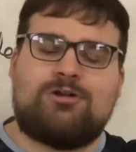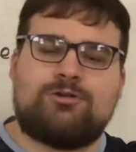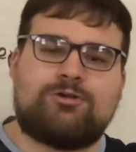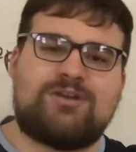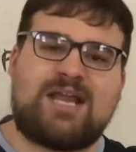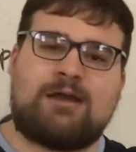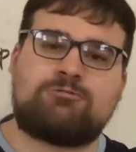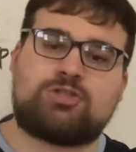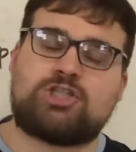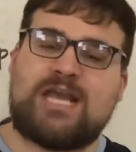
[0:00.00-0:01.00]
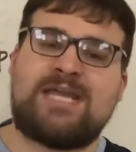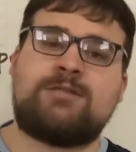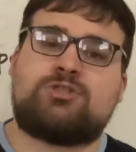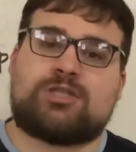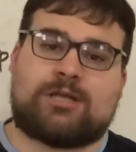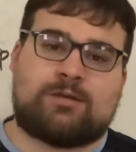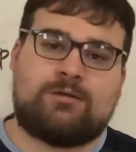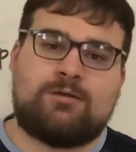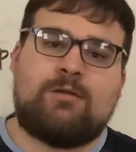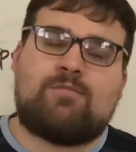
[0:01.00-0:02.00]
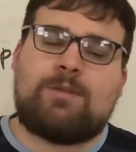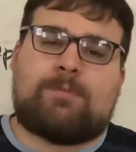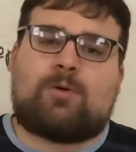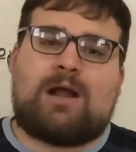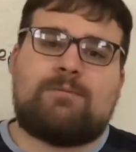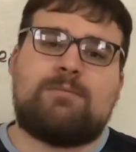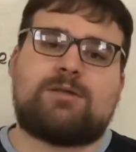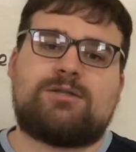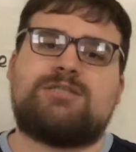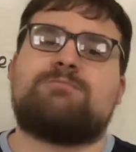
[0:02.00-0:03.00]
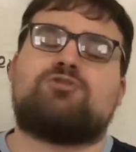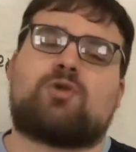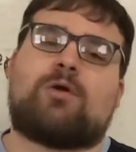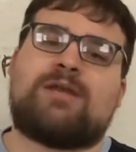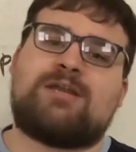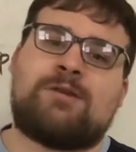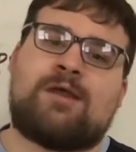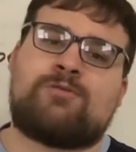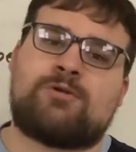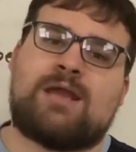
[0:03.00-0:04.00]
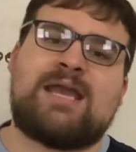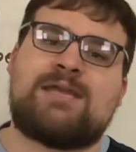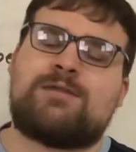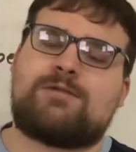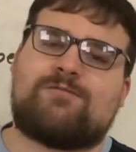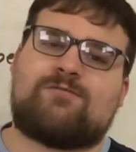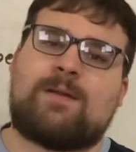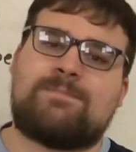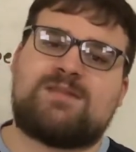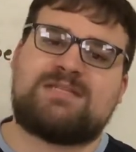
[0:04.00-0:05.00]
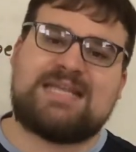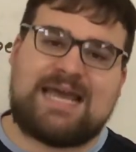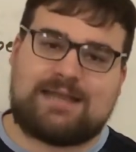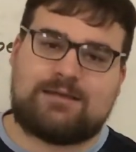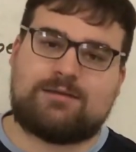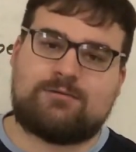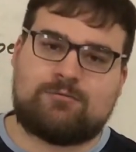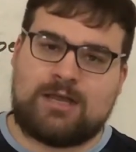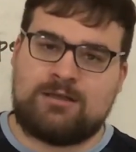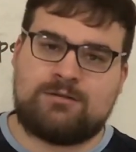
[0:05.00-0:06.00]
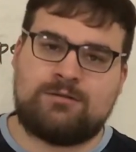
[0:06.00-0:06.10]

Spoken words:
you're now changing the probability of drawing another ace from the deck, right?